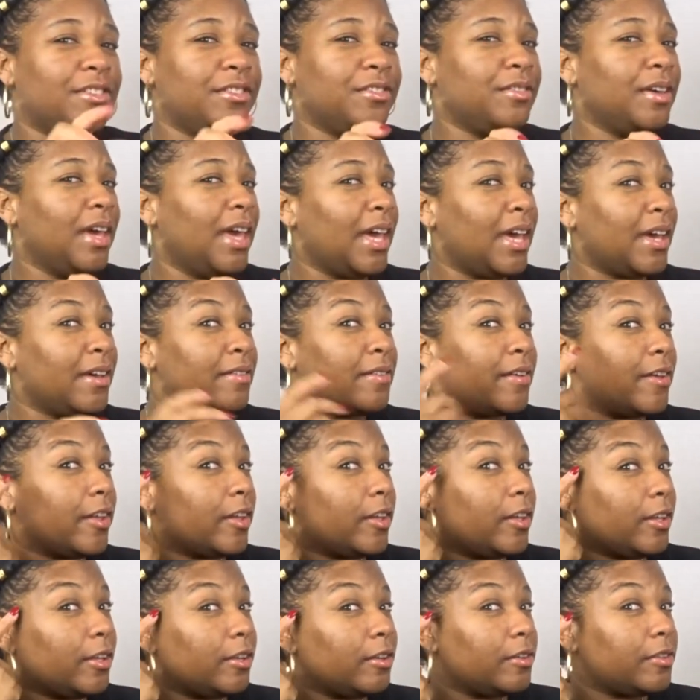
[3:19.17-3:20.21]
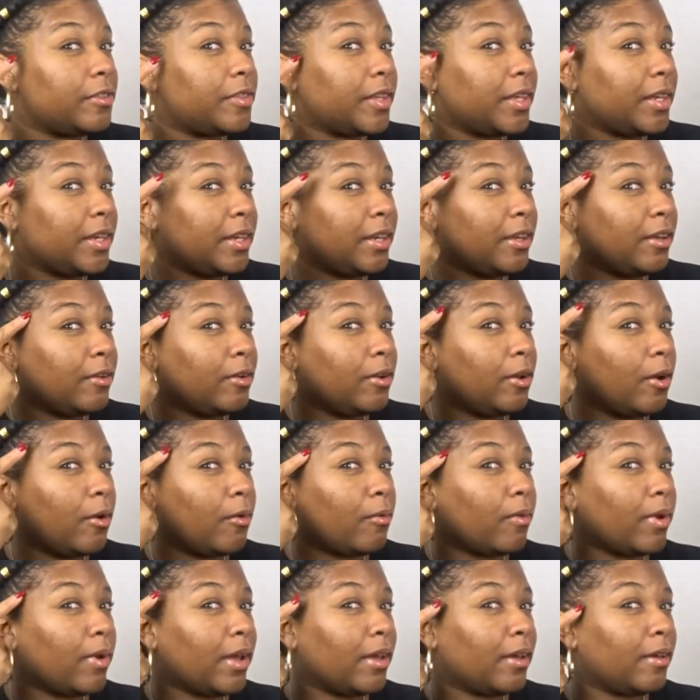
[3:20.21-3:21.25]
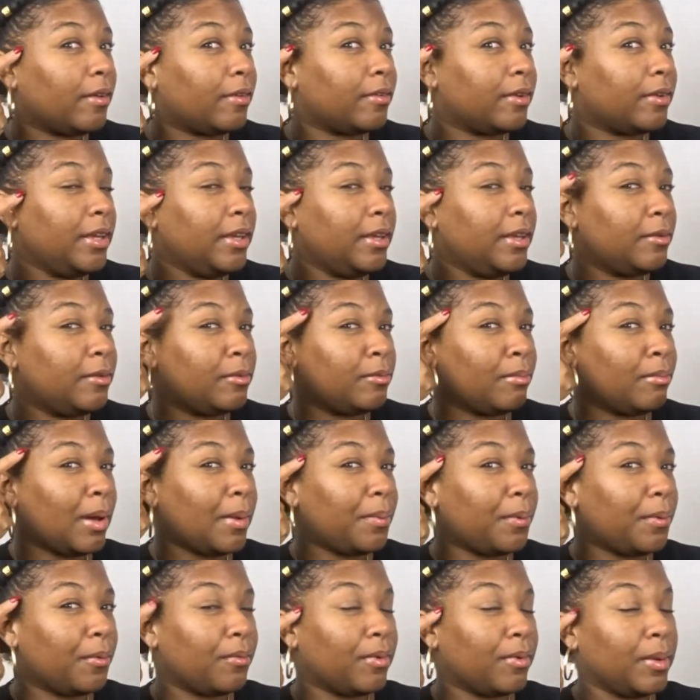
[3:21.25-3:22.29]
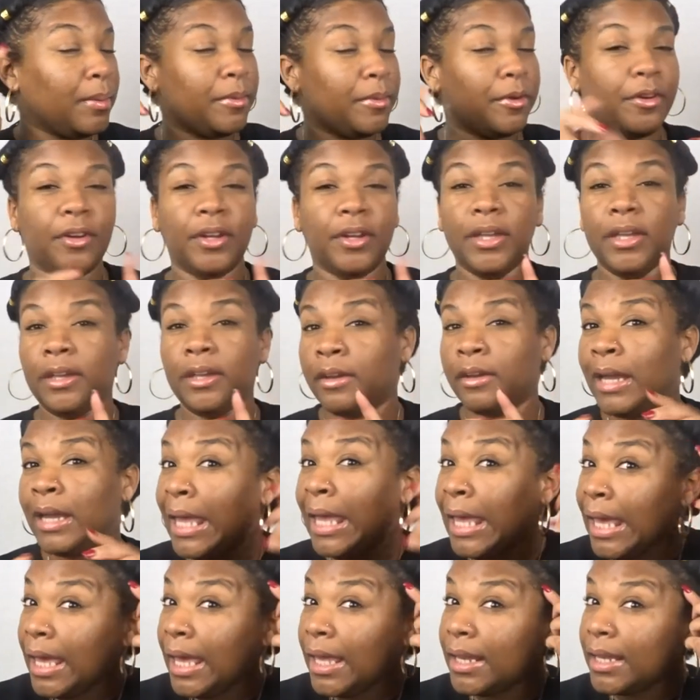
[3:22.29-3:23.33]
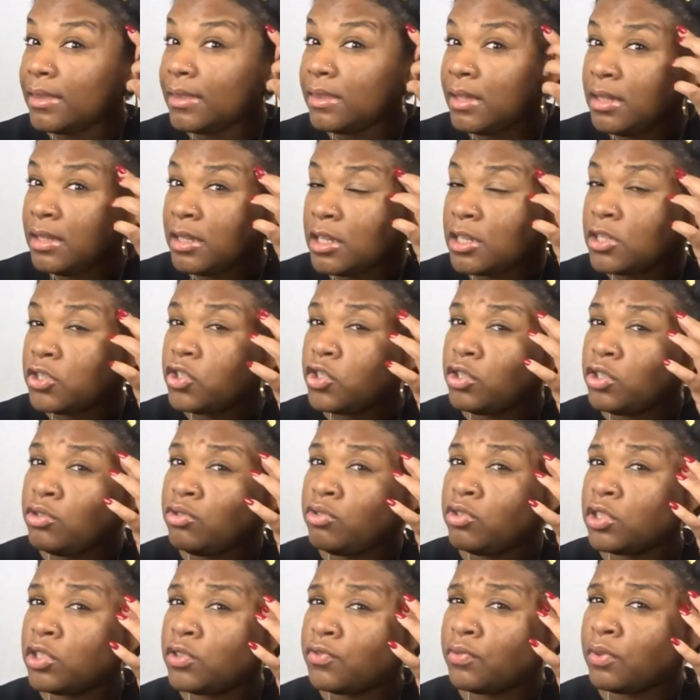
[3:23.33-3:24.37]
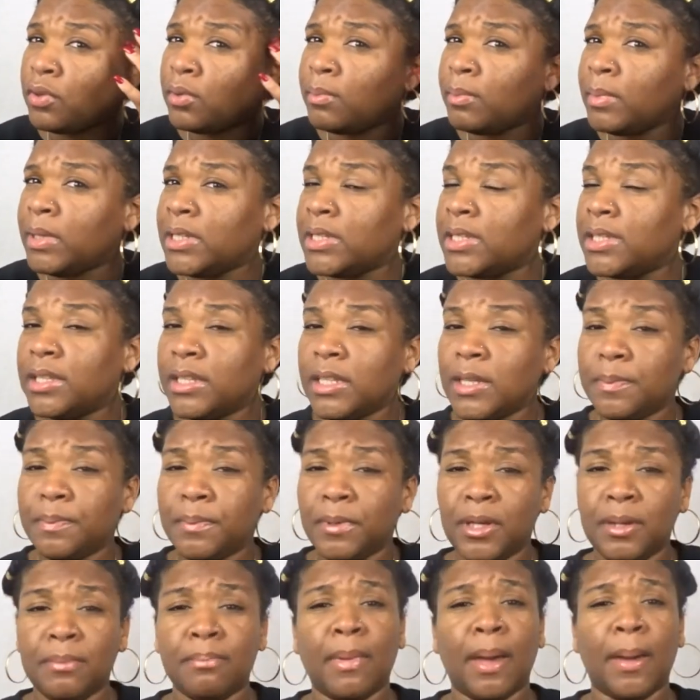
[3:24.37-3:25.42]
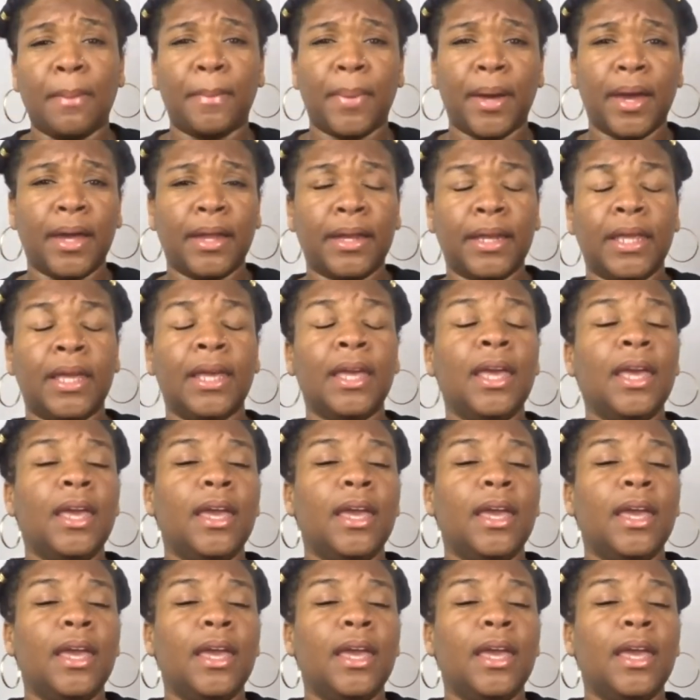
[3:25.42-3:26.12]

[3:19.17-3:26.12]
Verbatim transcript: do have a little thinning around my perimeter here, and I think that's too just from me sleeping, my bonnet,